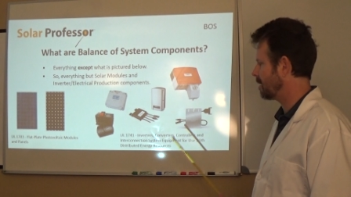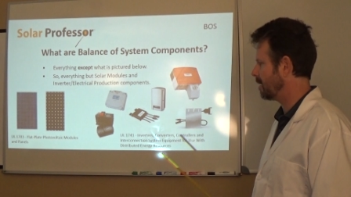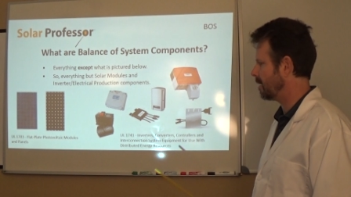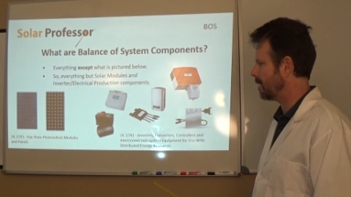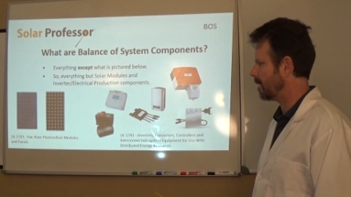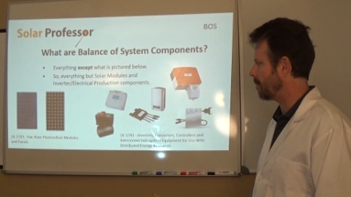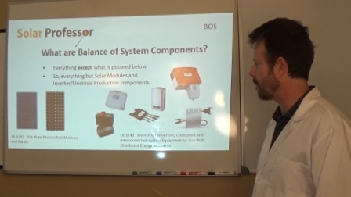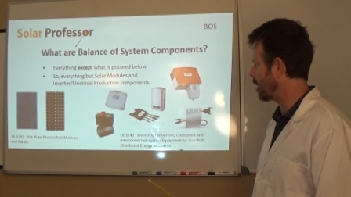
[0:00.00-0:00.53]

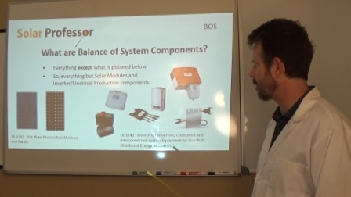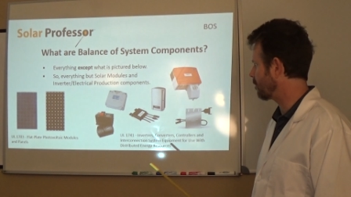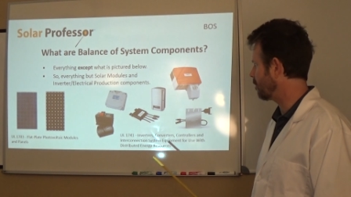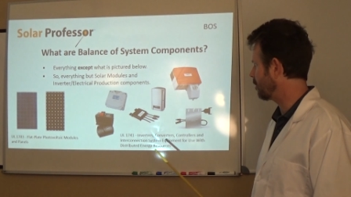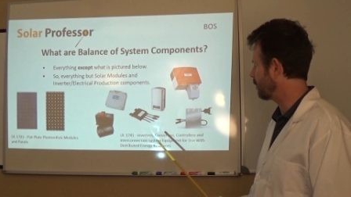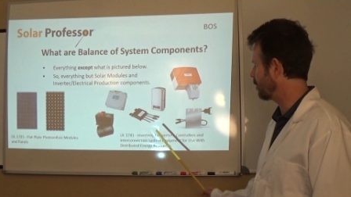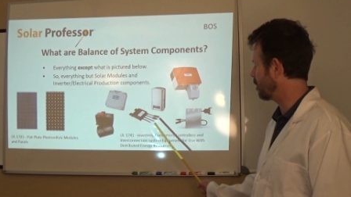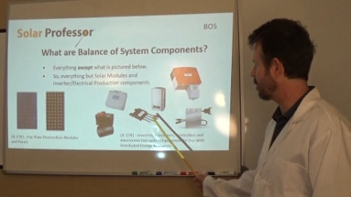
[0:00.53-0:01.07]
uh, a
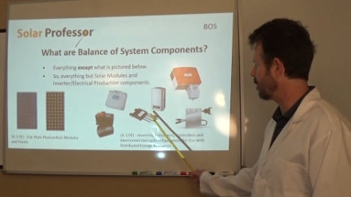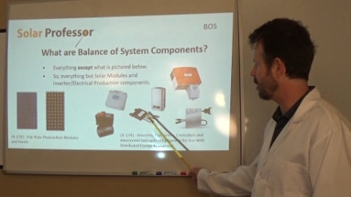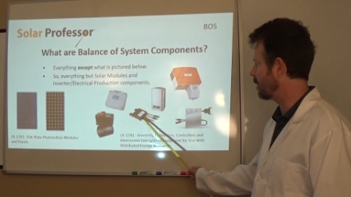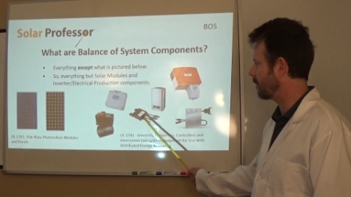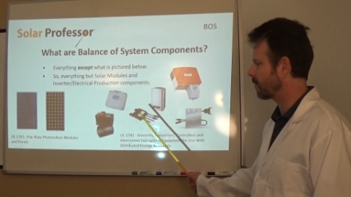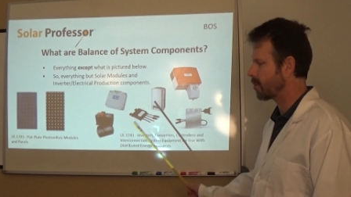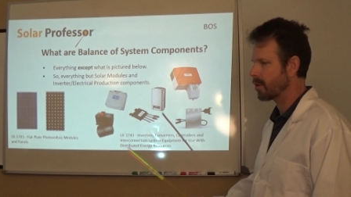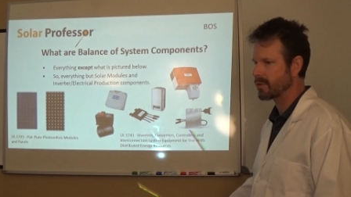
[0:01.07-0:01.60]
micro inverter and
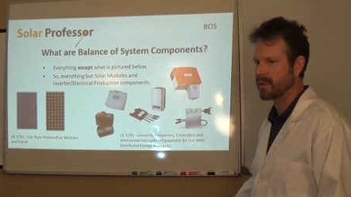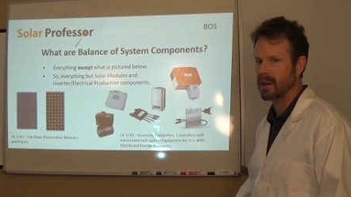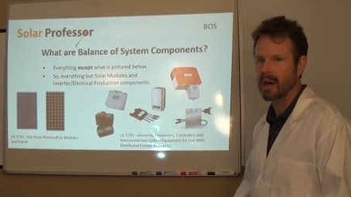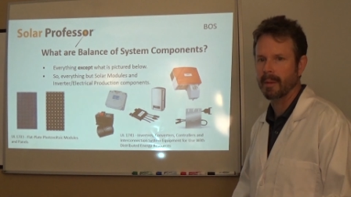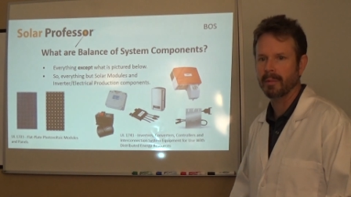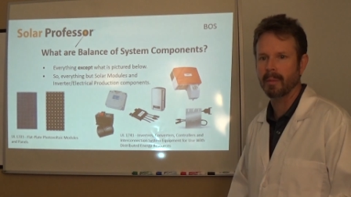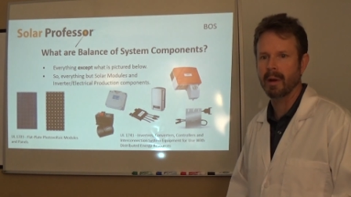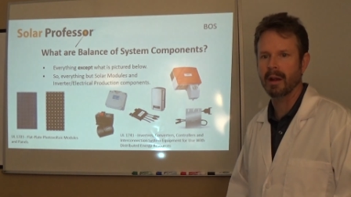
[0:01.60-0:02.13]
of course an
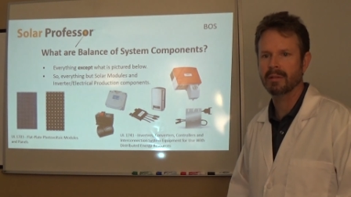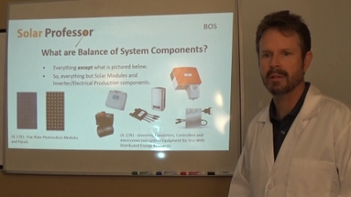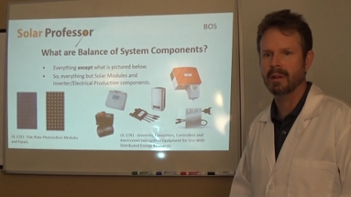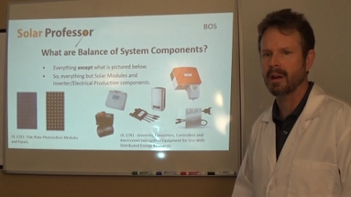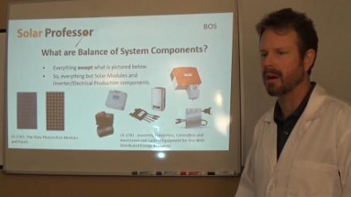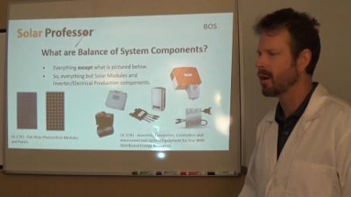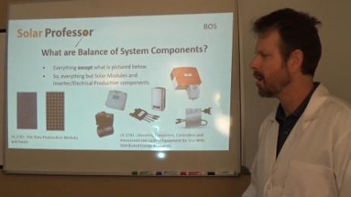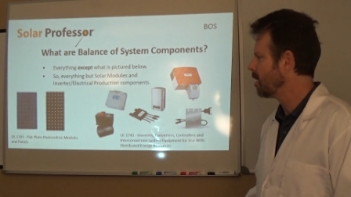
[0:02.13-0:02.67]
optimizer
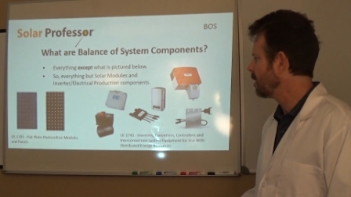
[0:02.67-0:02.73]
there.